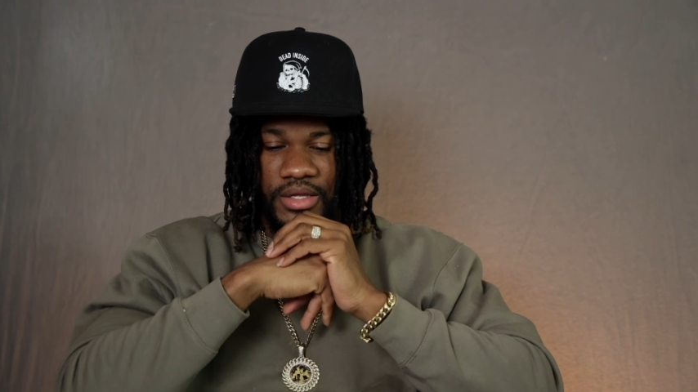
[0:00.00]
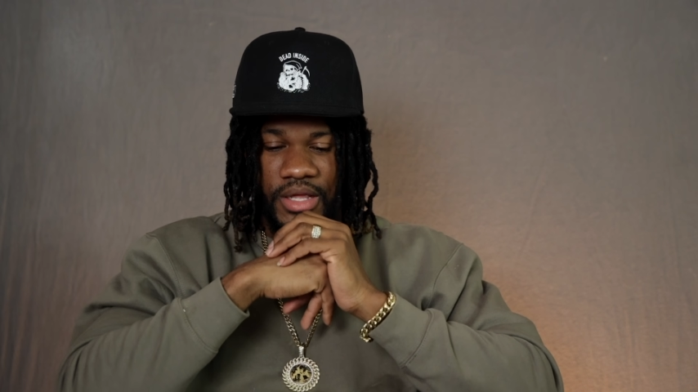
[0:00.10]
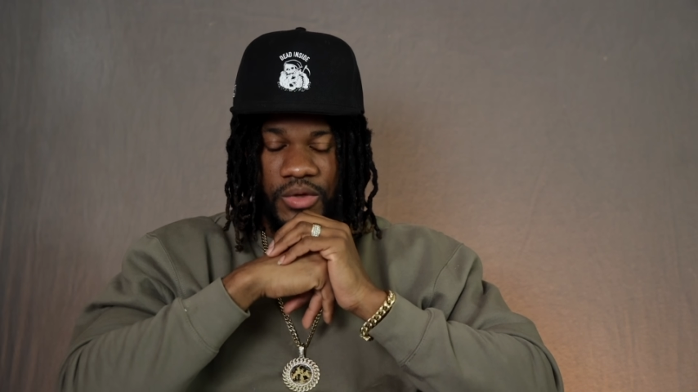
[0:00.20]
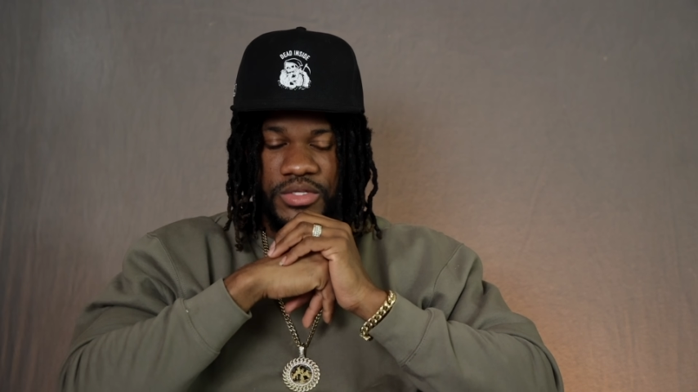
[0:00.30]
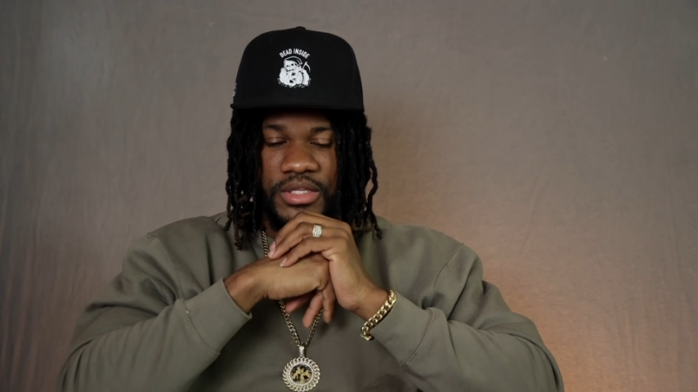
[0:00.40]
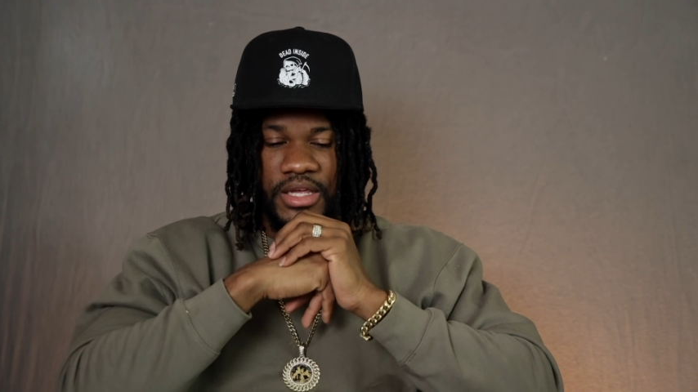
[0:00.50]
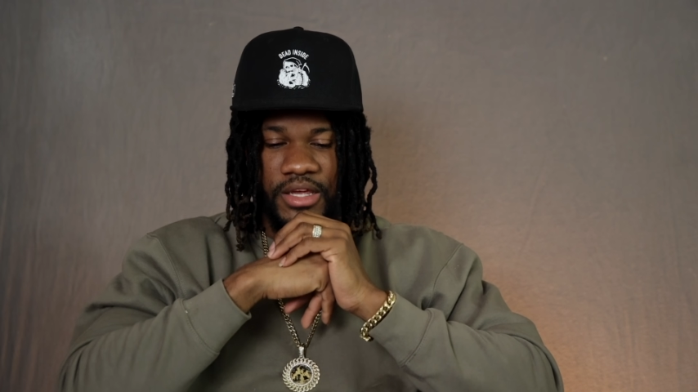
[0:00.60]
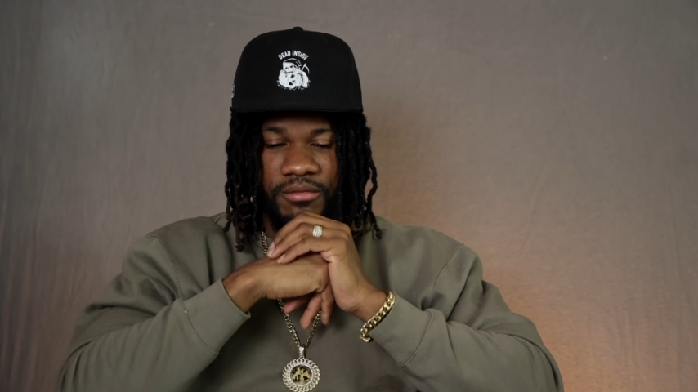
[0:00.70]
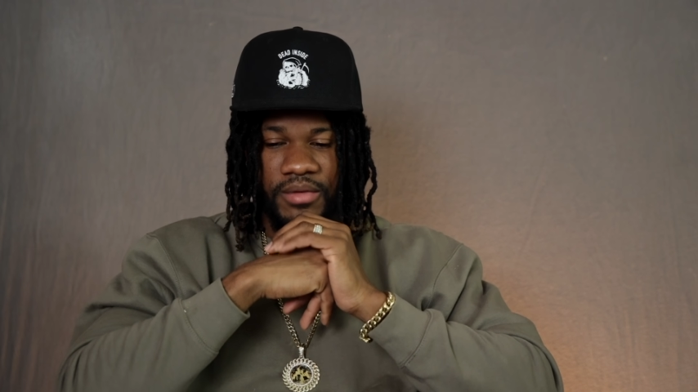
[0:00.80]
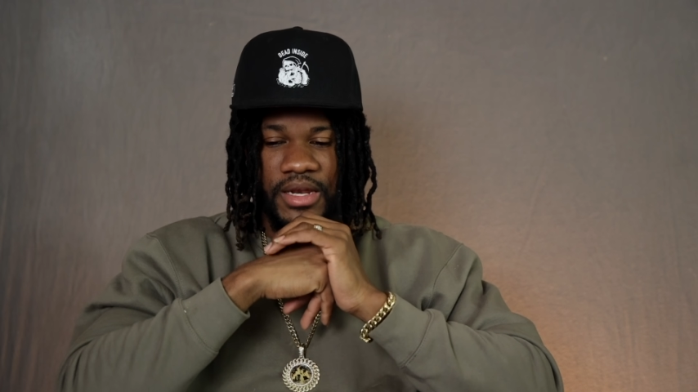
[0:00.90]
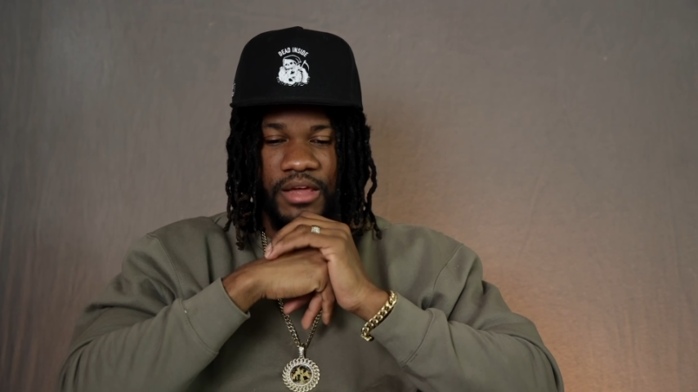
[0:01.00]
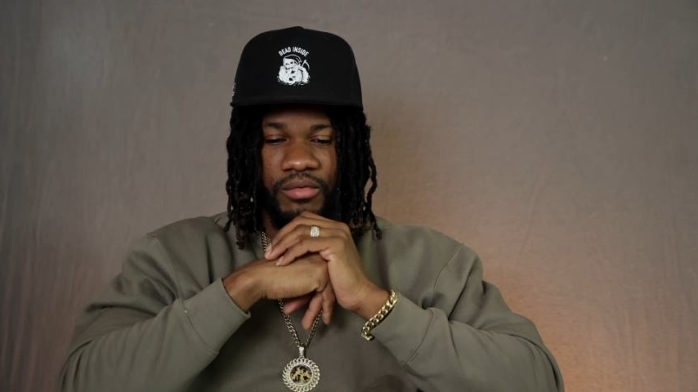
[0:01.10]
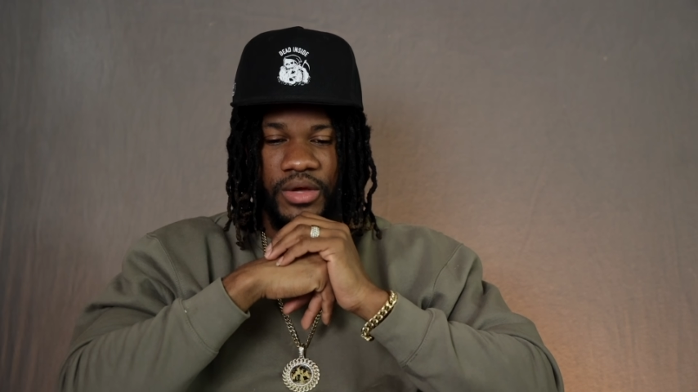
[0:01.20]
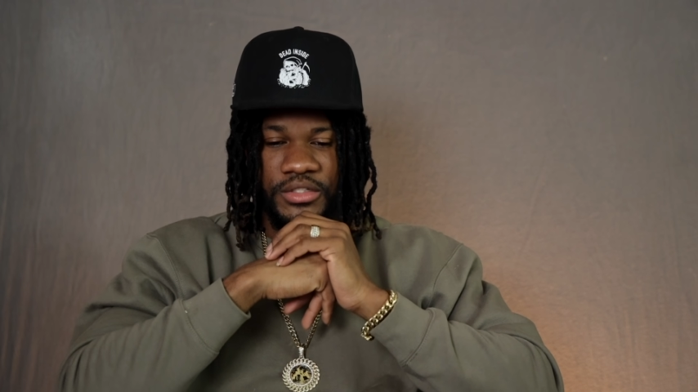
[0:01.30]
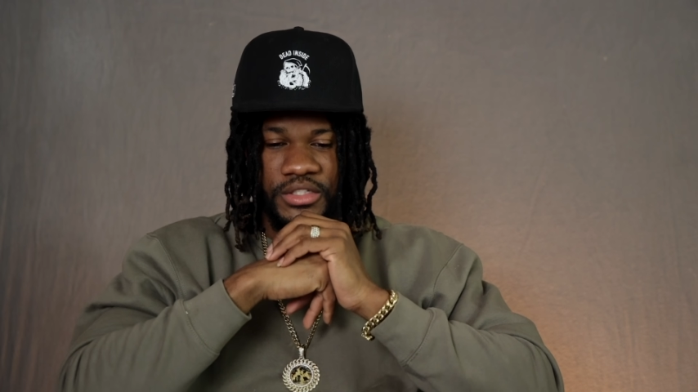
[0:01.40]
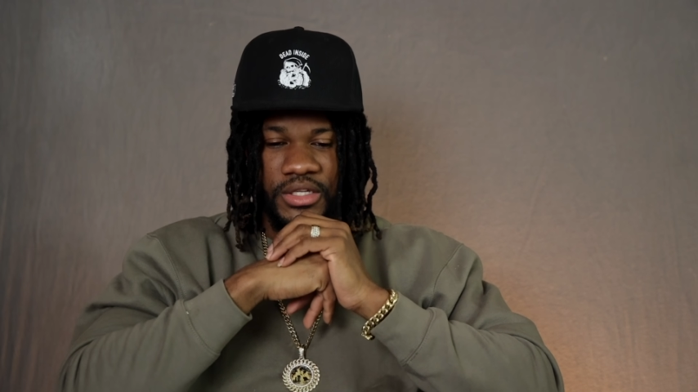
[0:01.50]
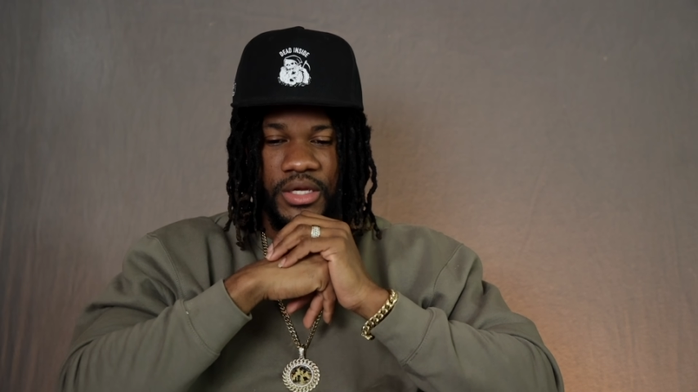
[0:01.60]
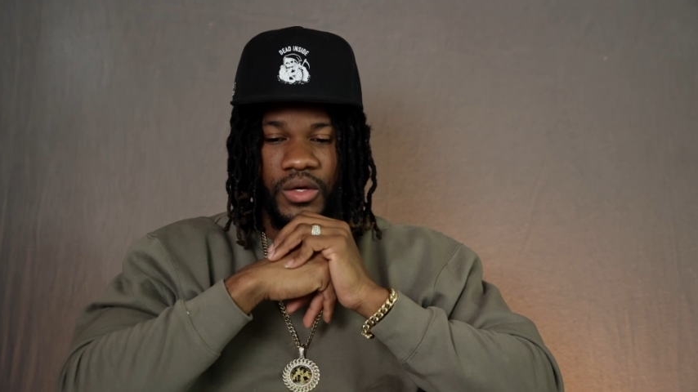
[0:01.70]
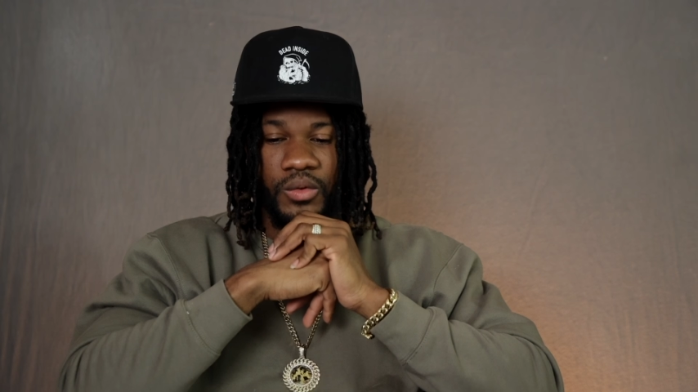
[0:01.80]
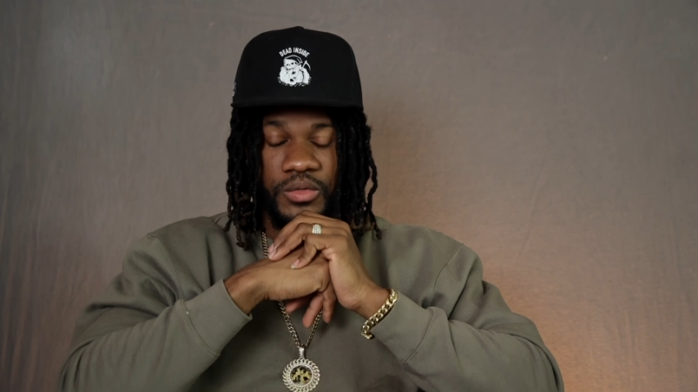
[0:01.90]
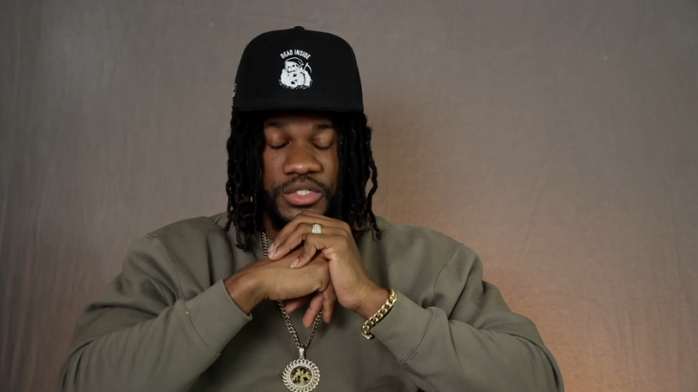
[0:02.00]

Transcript: that was a day of my life where I said, yo,